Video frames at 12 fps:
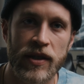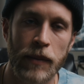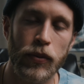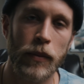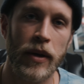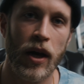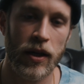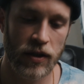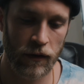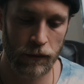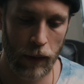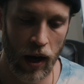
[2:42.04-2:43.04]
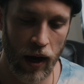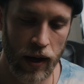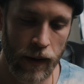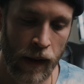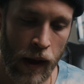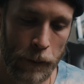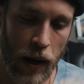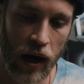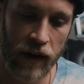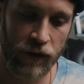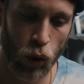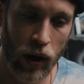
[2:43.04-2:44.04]
simply because of my
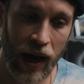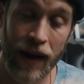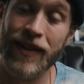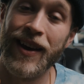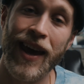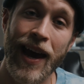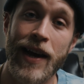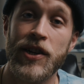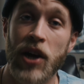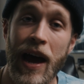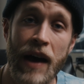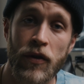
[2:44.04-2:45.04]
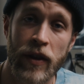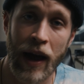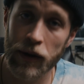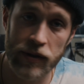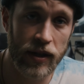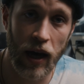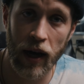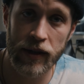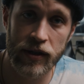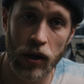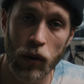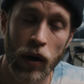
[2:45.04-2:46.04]
Pocket 4K and the cage I have on the outside.
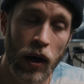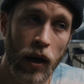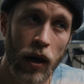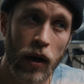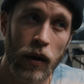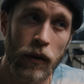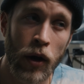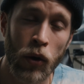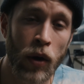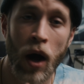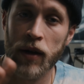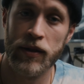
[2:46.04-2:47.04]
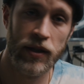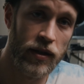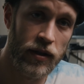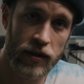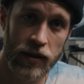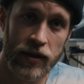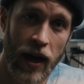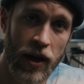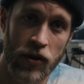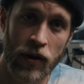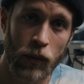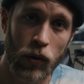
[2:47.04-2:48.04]
So no knock to
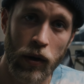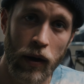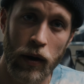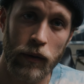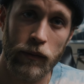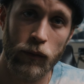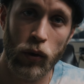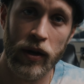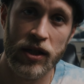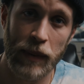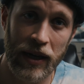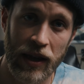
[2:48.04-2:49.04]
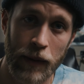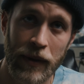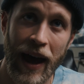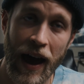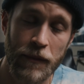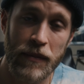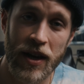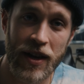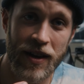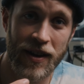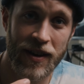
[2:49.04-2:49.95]
Zhiyun. I wouldn't expect them to have me